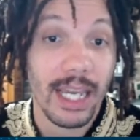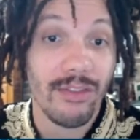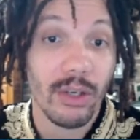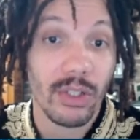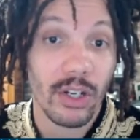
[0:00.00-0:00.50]
They
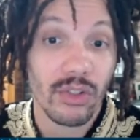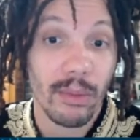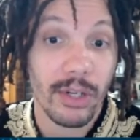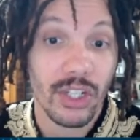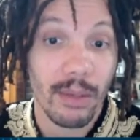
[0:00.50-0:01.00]
have no dark
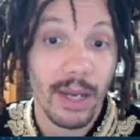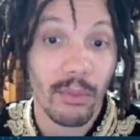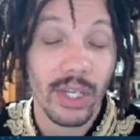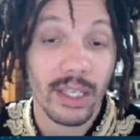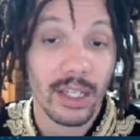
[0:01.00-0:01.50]
square bishop.
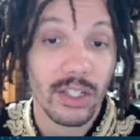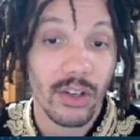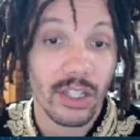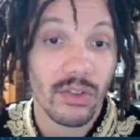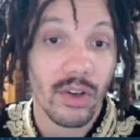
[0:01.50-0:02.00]
I'm weakening a
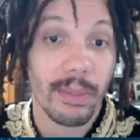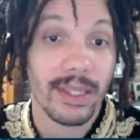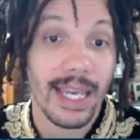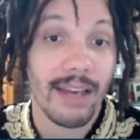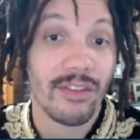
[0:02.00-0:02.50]
dark square,
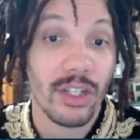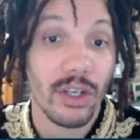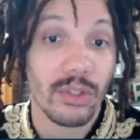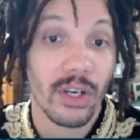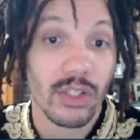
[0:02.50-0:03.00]
but they have
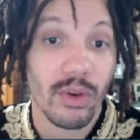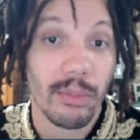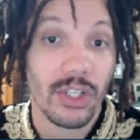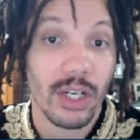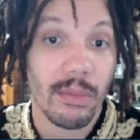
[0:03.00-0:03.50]
no dark
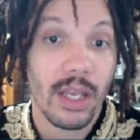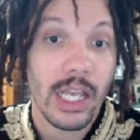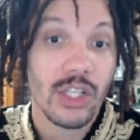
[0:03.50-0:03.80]
square bishop.